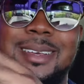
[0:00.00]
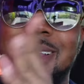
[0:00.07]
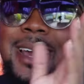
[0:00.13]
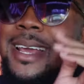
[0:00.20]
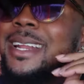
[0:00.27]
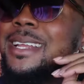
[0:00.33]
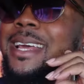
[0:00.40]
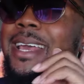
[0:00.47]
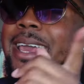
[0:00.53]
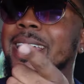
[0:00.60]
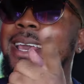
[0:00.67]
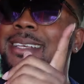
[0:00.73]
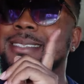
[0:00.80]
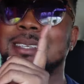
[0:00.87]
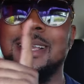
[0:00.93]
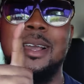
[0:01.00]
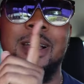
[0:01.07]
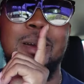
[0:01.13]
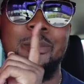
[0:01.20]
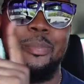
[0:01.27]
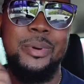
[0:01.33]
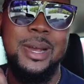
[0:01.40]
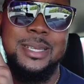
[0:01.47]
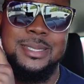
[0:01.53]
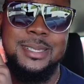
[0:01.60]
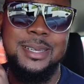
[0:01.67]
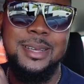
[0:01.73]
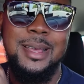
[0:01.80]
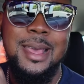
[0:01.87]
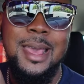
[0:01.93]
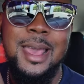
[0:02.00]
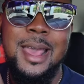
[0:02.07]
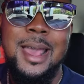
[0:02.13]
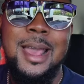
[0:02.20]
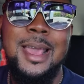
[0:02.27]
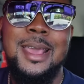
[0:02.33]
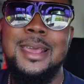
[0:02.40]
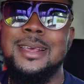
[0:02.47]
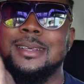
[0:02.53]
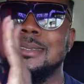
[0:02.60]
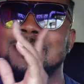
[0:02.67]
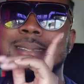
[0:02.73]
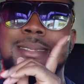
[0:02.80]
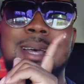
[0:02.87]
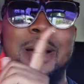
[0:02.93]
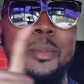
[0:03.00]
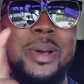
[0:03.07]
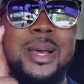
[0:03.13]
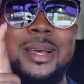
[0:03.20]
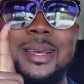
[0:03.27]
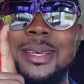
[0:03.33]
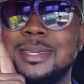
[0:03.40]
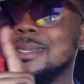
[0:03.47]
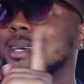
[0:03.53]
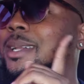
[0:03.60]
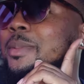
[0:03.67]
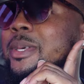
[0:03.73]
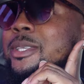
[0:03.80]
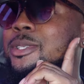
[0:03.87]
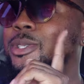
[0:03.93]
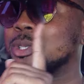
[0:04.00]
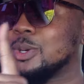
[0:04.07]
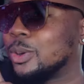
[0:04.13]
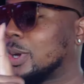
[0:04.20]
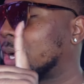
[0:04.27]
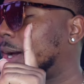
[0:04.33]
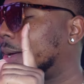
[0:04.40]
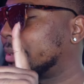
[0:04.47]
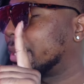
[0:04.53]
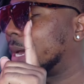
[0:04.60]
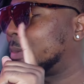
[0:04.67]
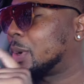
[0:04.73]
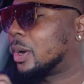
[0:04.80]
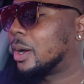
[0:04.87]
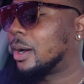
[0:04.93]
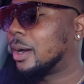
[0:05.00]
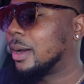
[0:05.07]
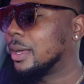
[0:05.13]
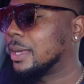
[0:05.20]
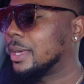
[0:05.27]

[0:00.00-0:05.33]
AC compressor. Summer is gonna be so goddamn hot.